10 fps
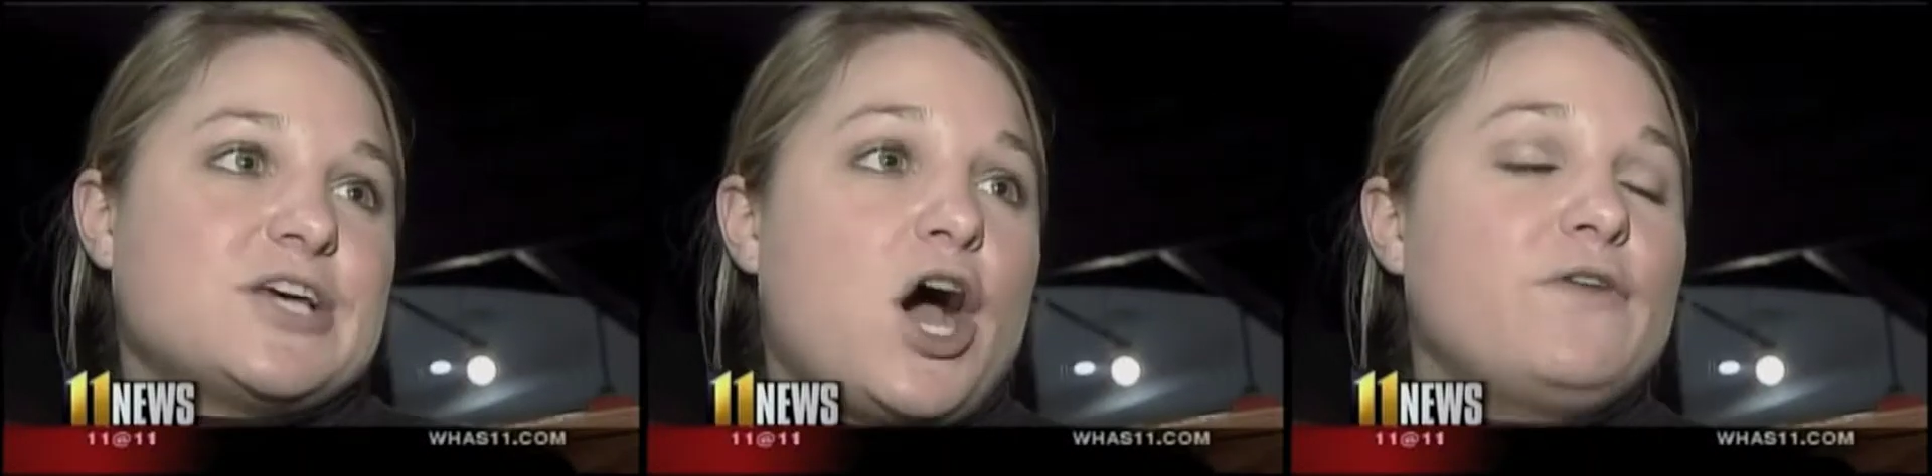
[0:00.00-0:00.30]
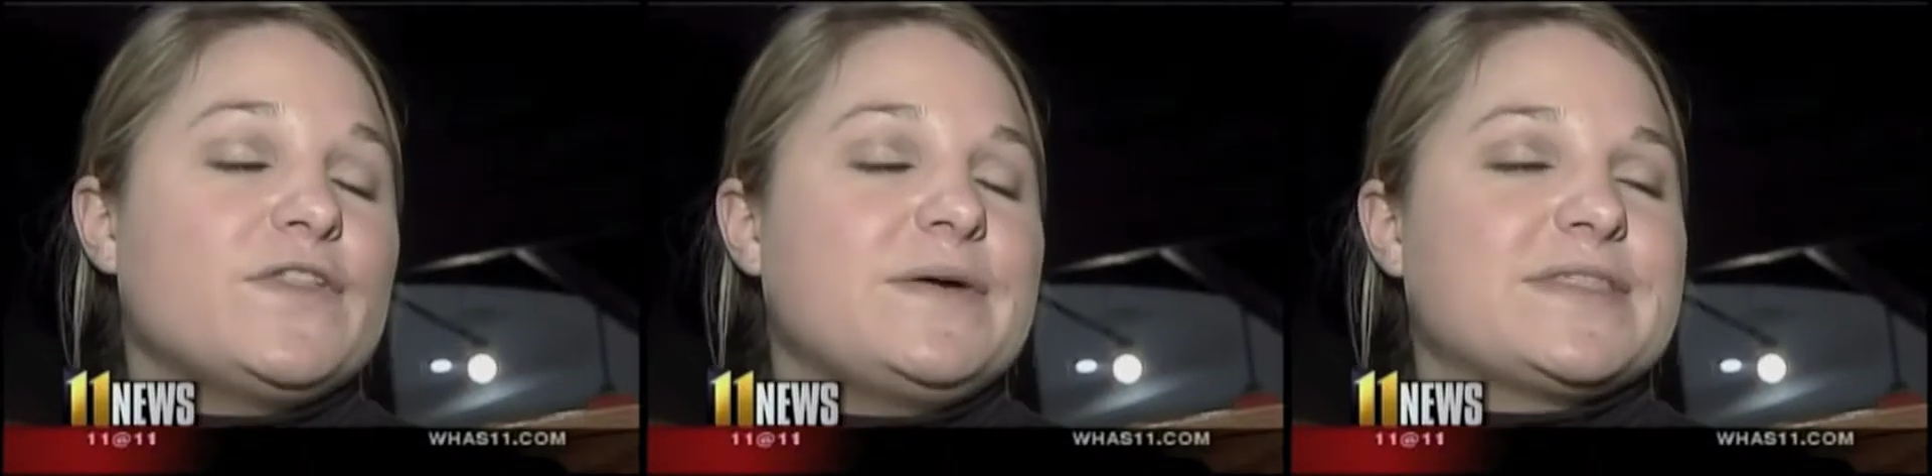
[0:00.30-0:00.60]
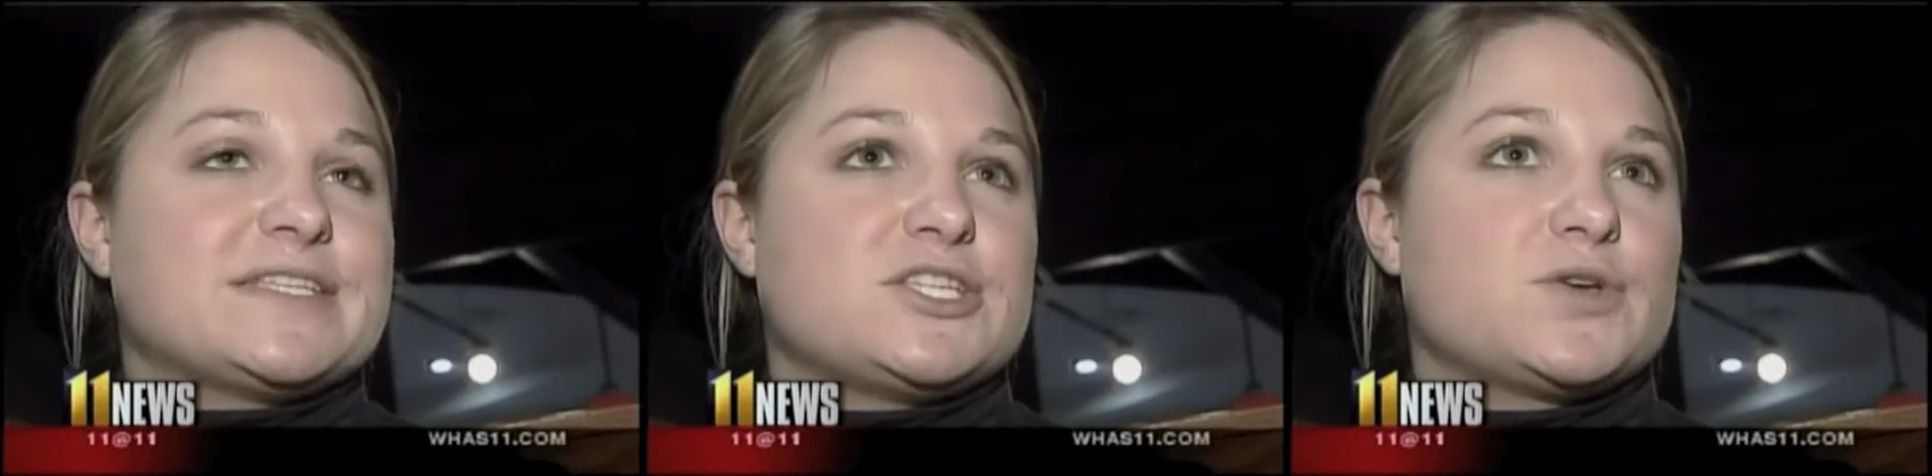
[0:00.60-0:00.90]
So
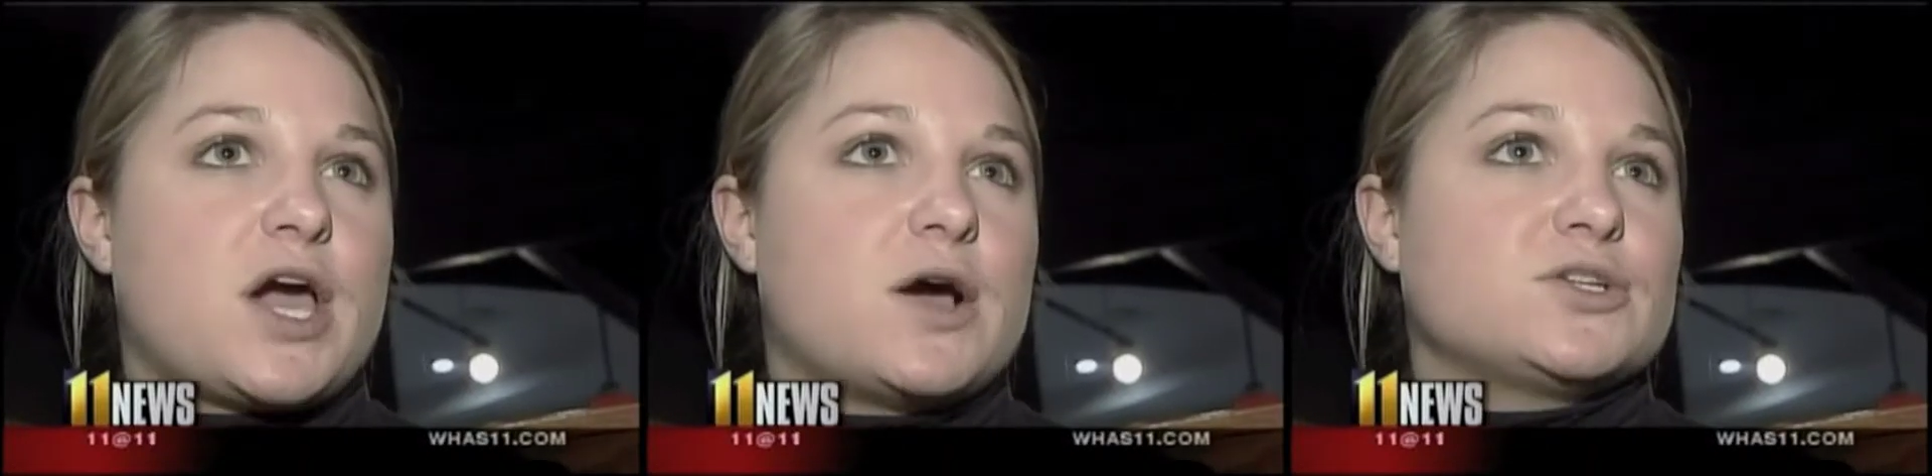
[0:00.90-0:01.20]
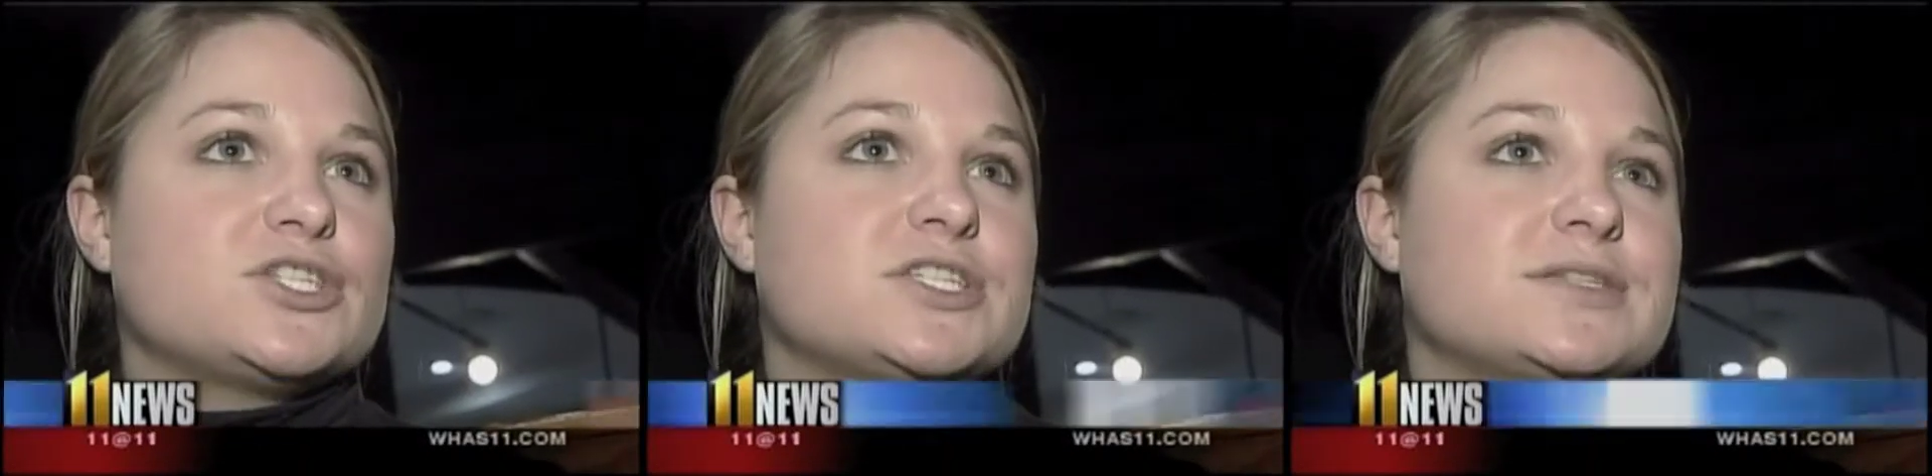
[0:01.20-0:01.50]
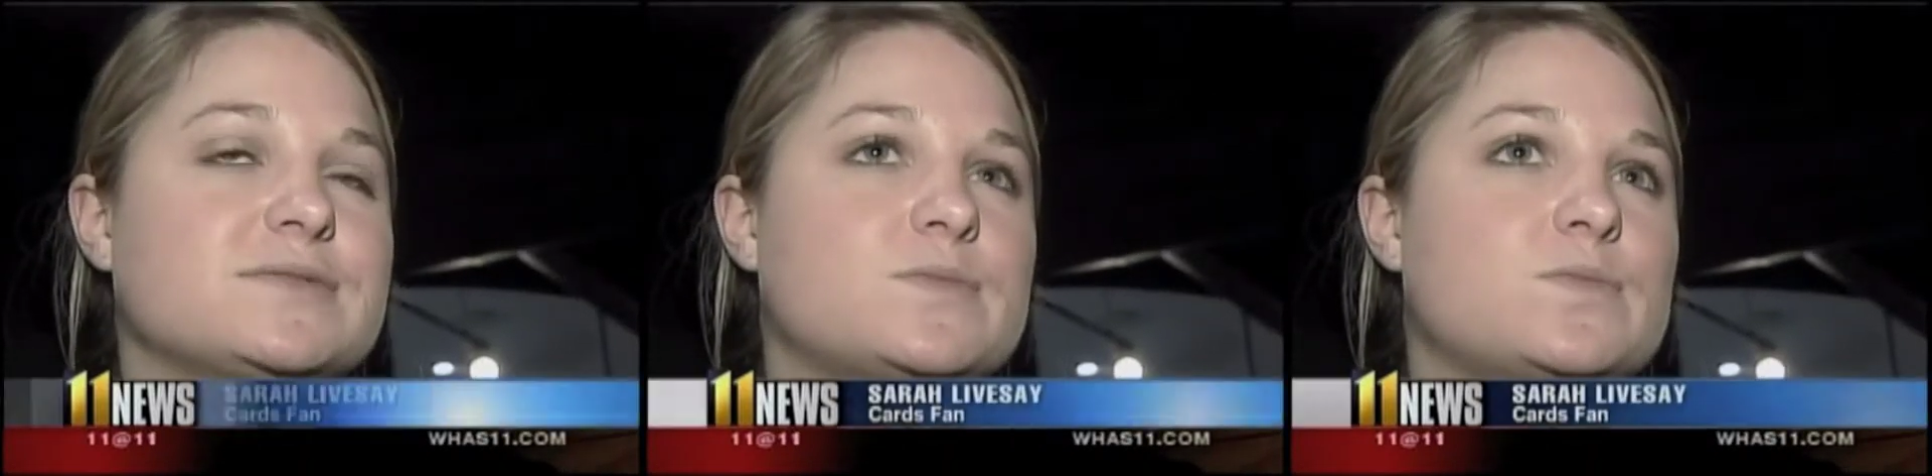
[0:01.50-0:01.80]
hopefully with this new coach,
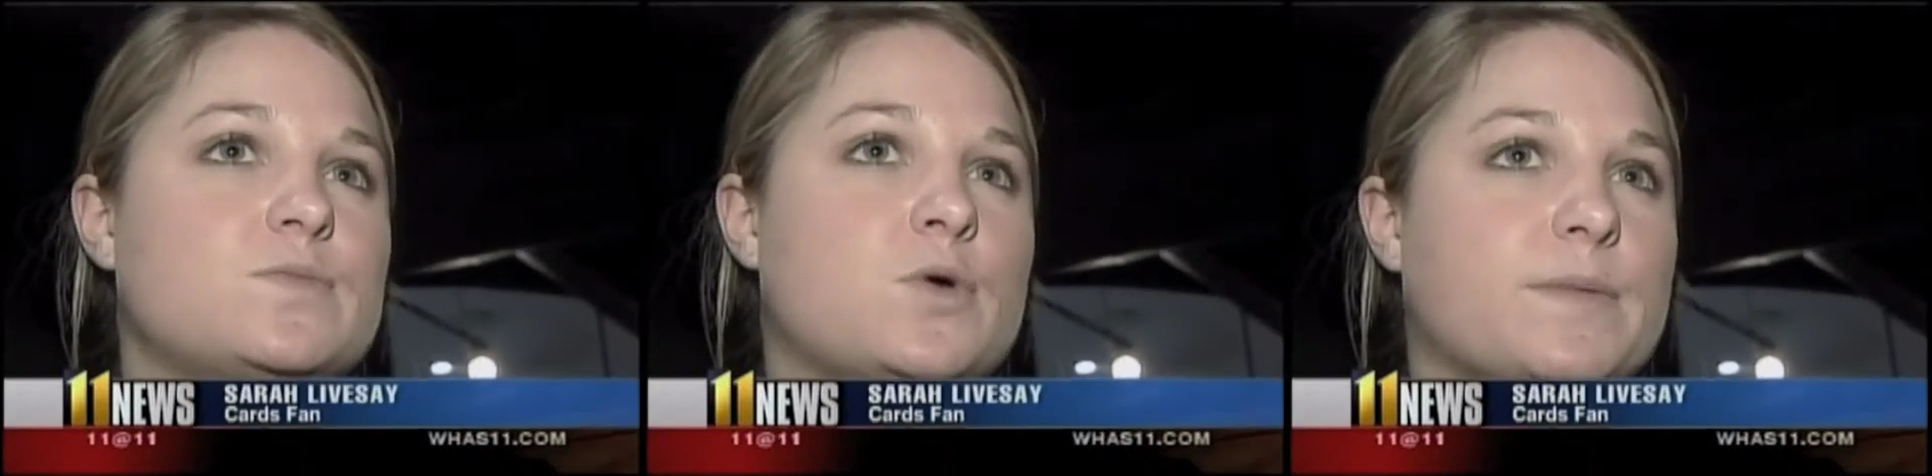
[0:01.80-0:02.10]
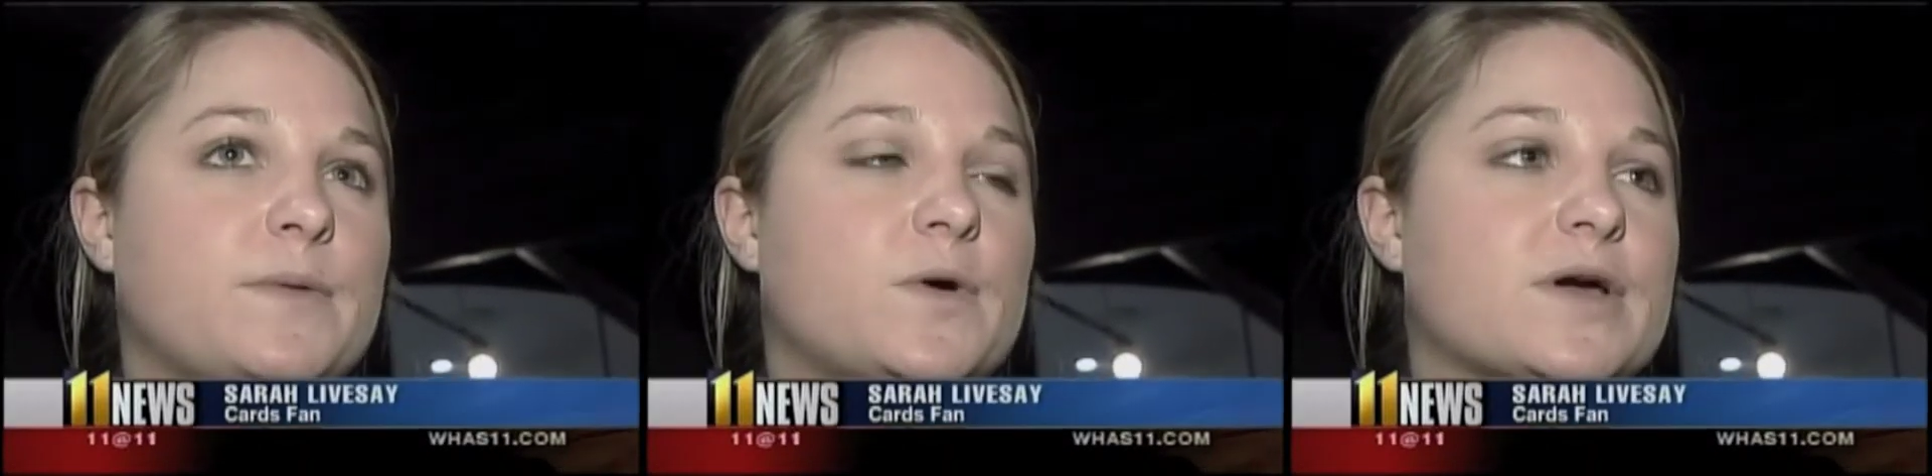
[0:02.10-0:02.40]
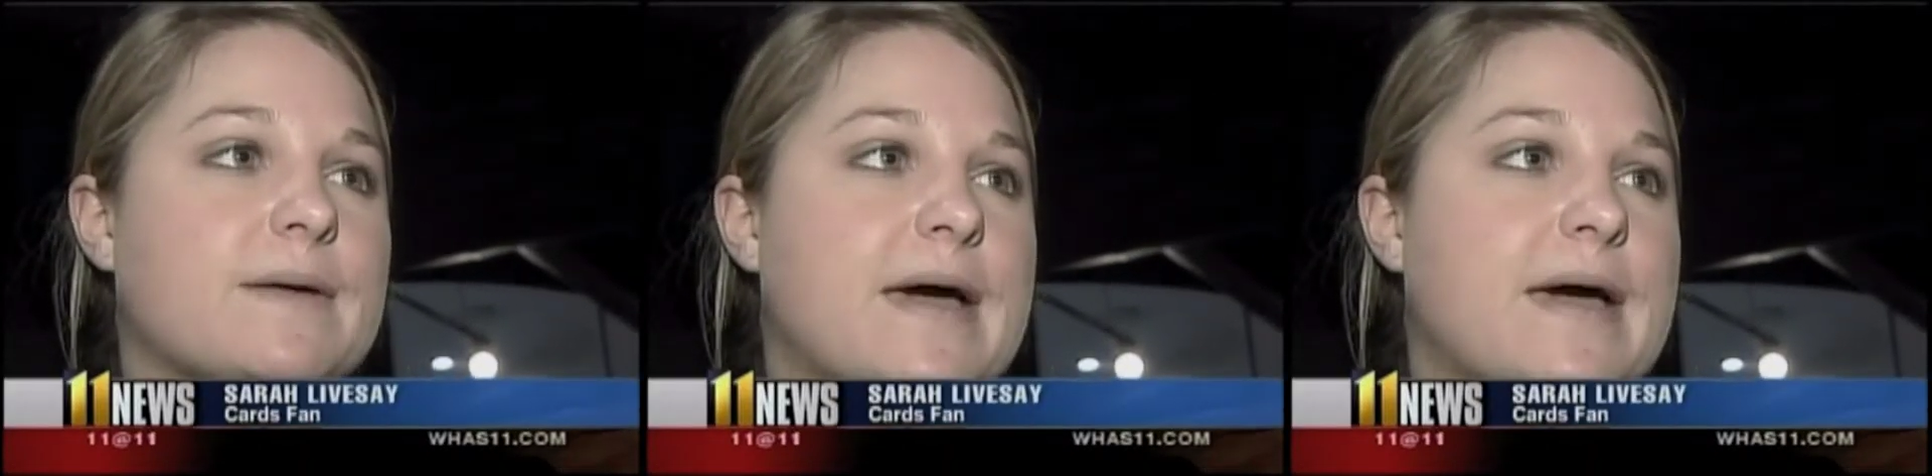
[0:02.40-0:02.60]
more people will